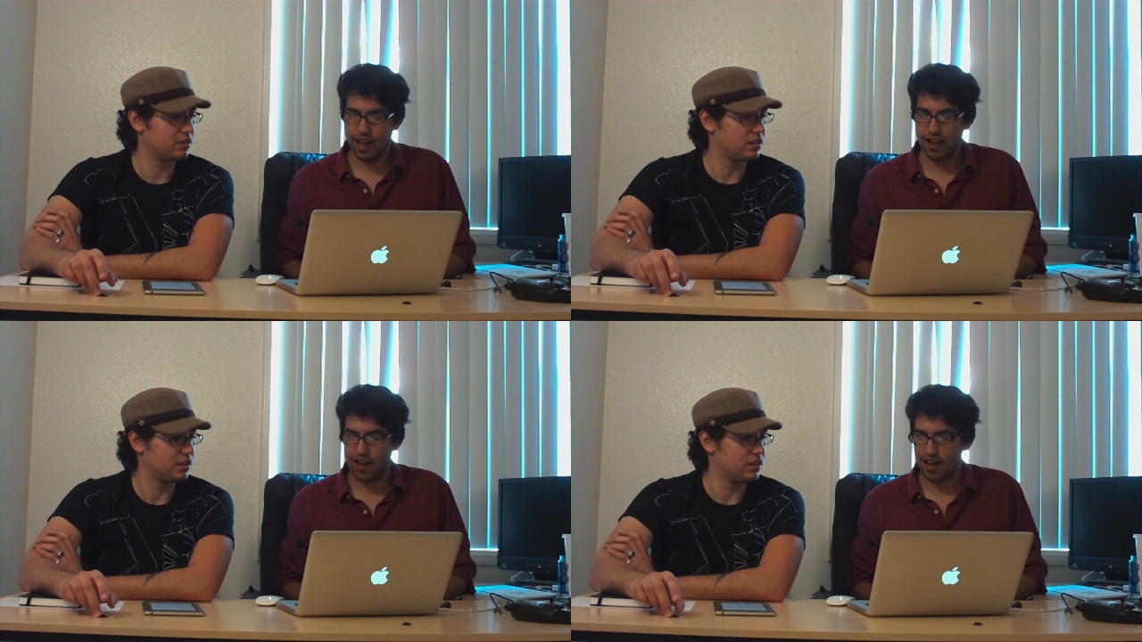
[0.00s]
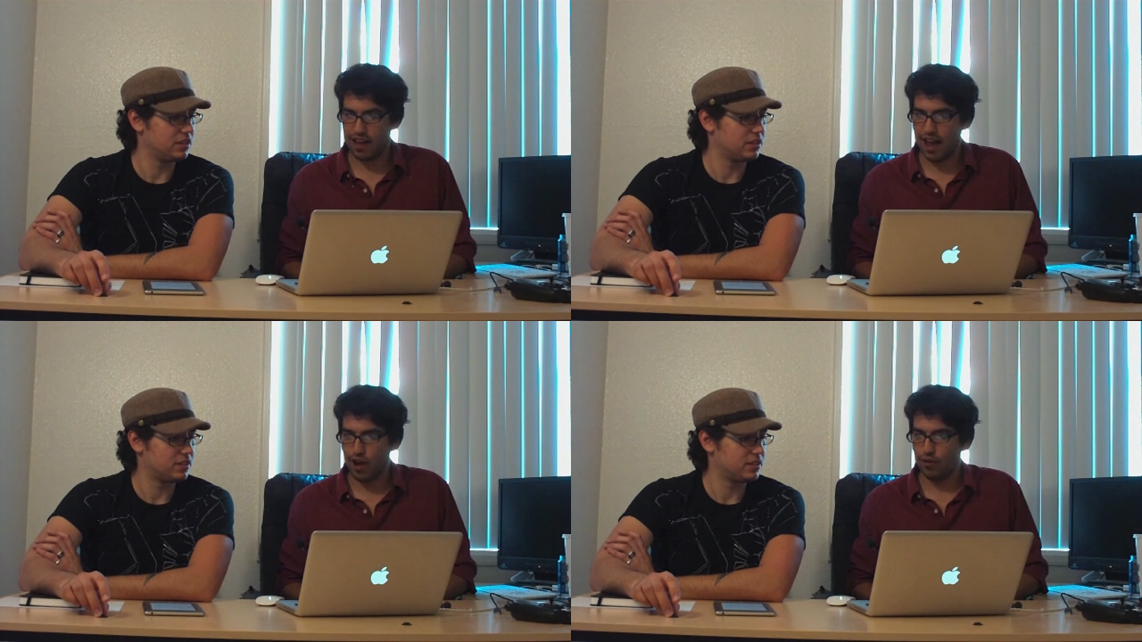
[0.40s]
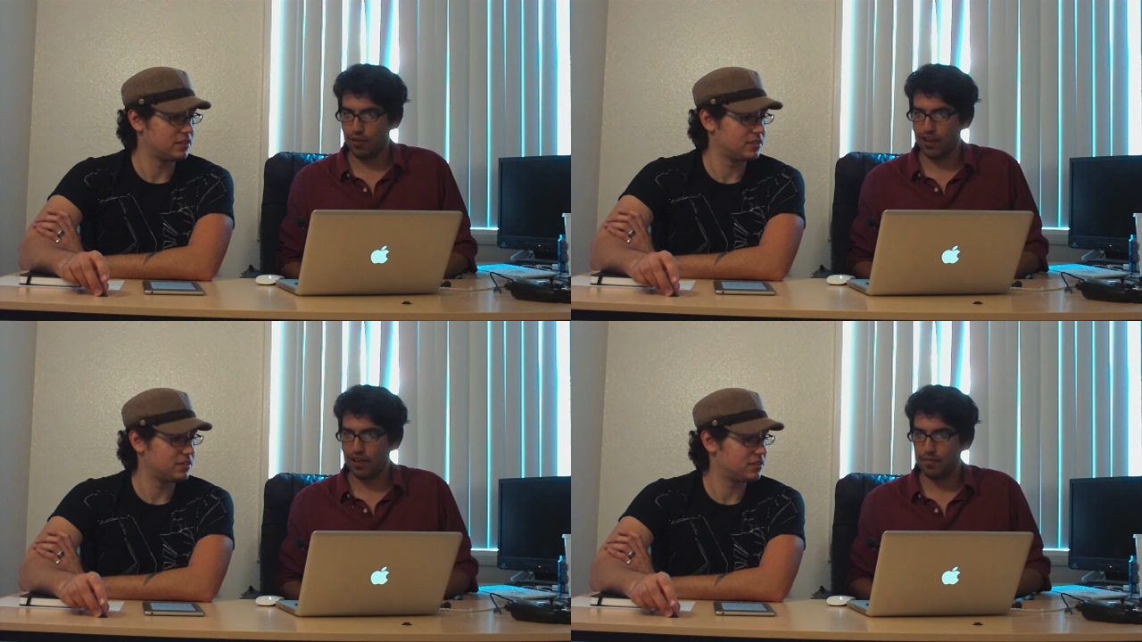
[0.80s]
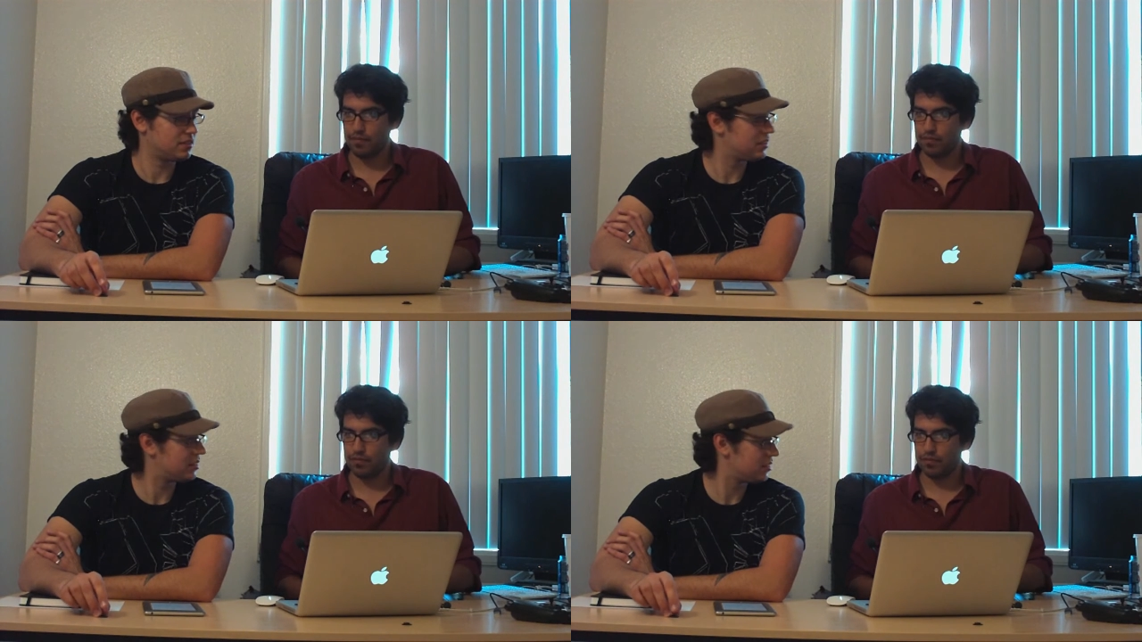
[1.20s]
Speaker 1: Yeah, and now,
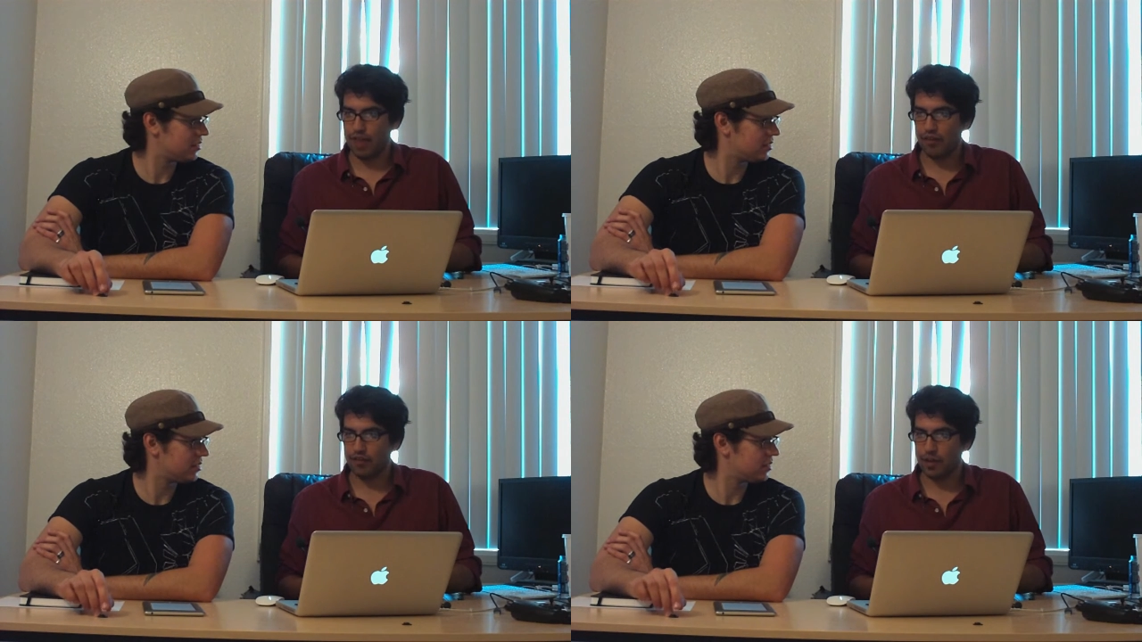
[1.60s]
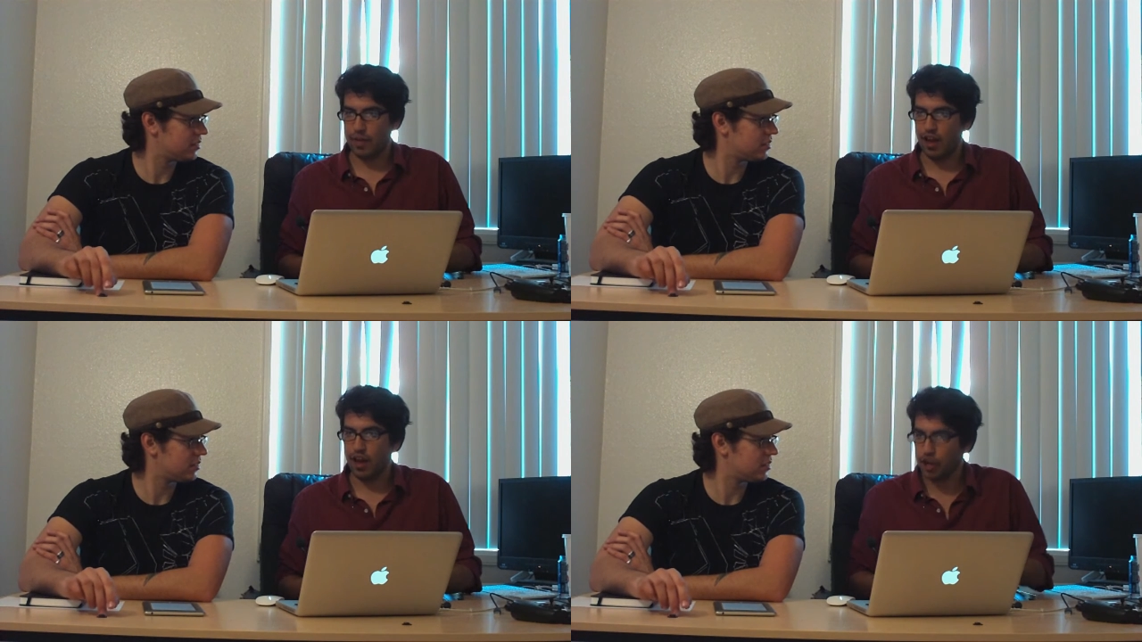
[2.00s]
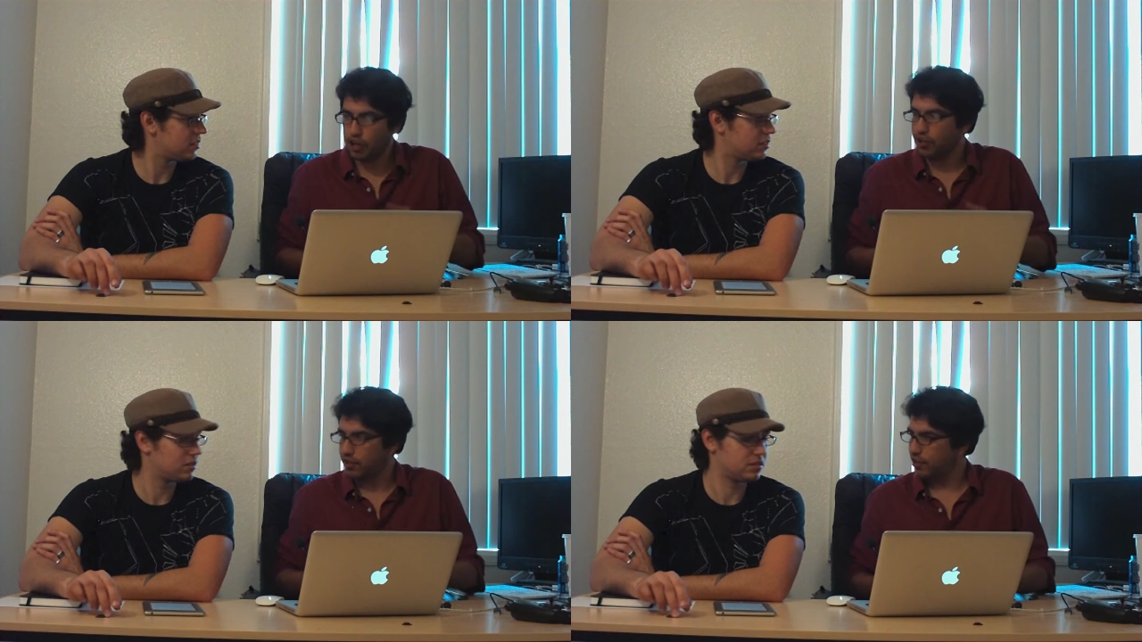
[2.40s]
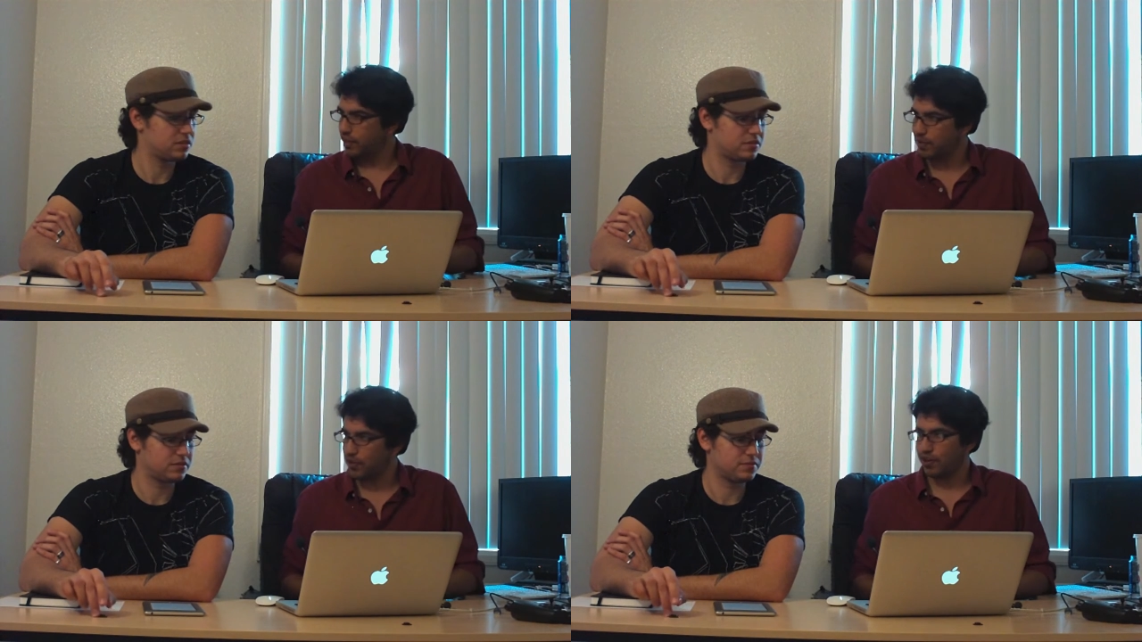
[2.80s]
like, Now there's going to be a
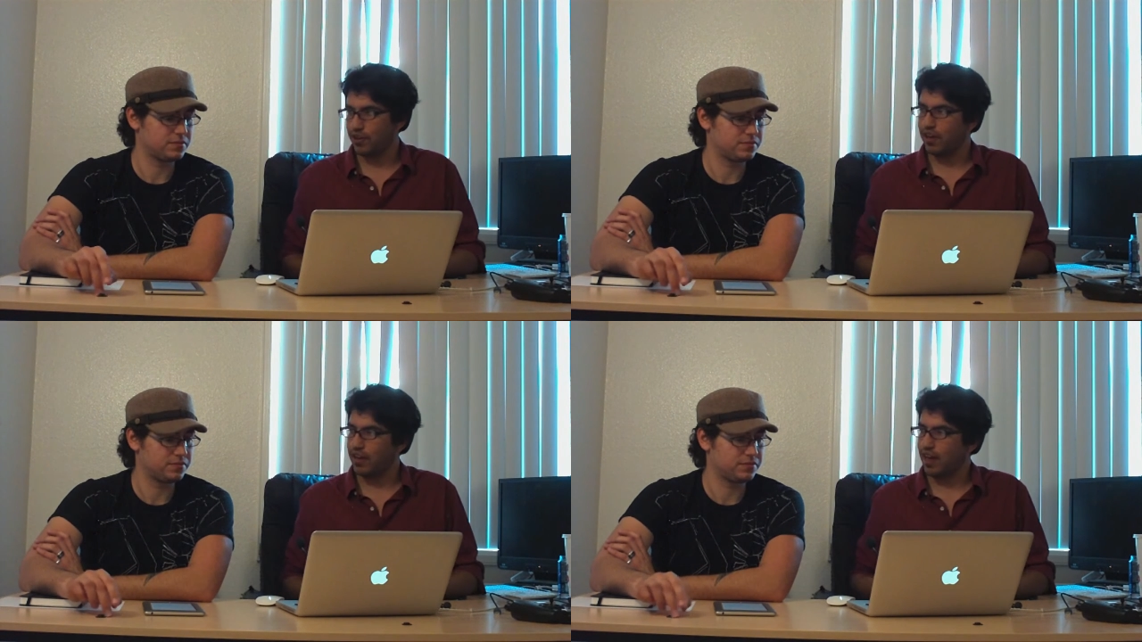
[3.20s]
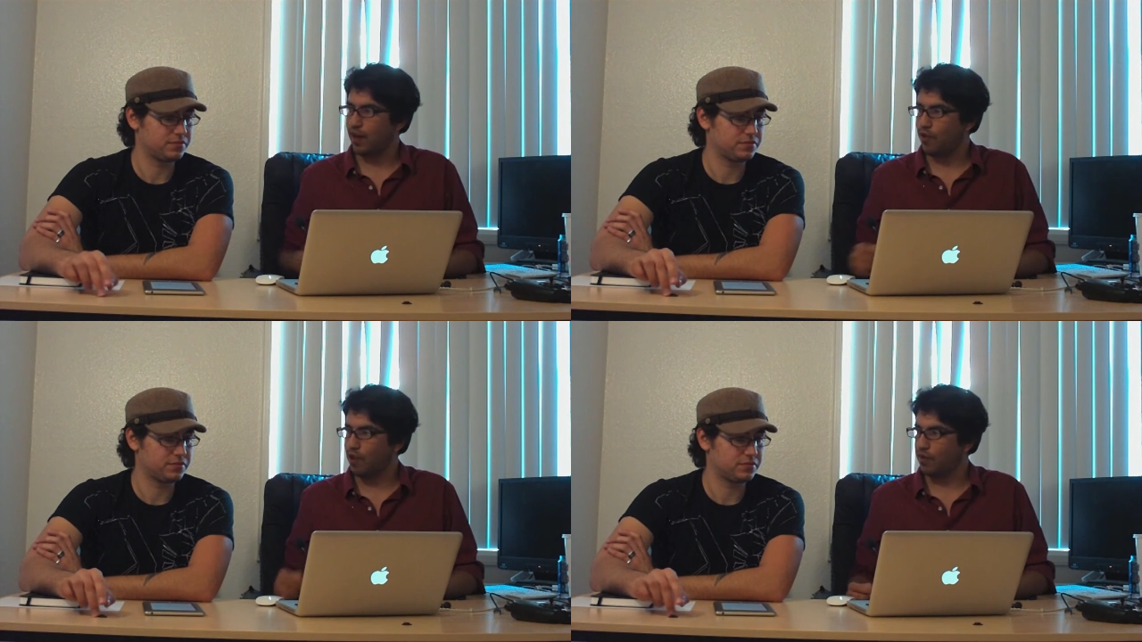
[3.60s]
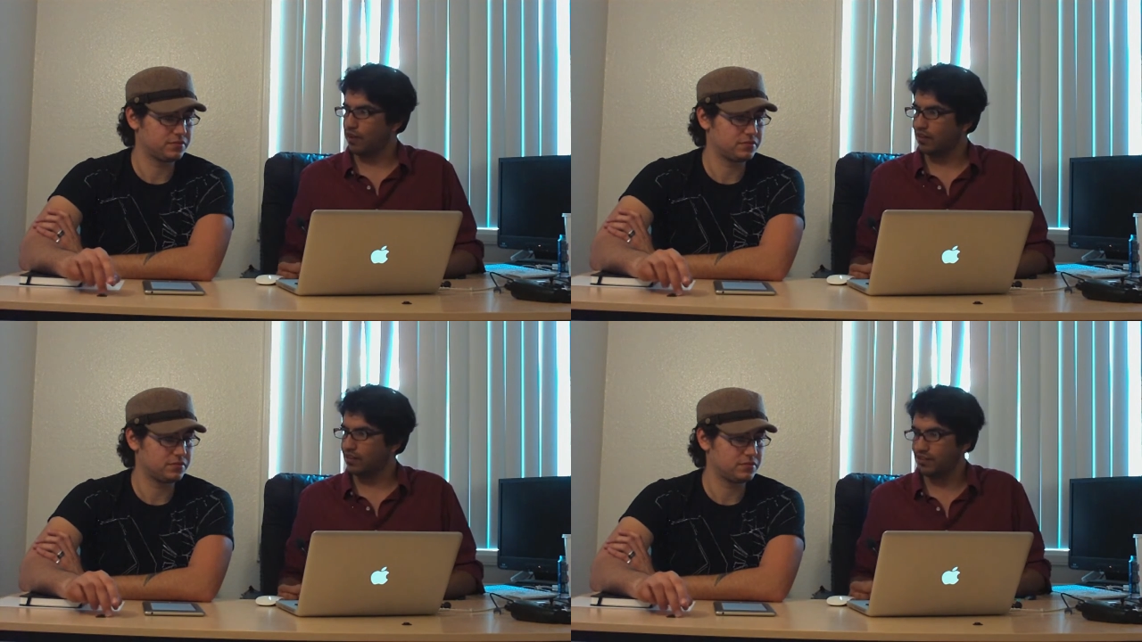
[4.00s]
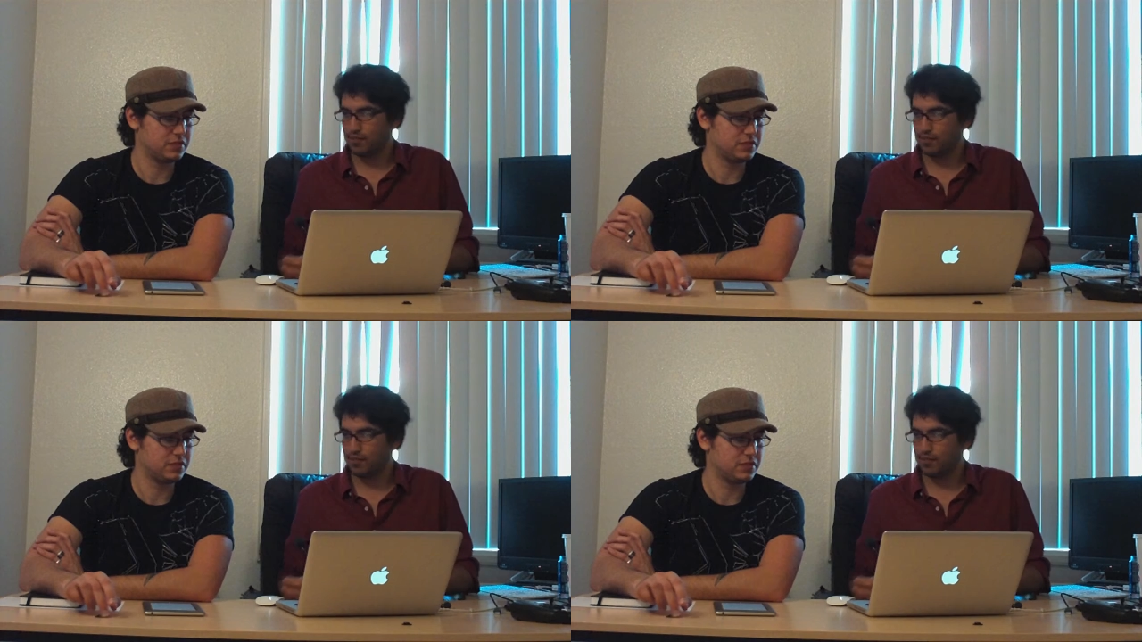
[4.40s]
good computer you can get at Walmart.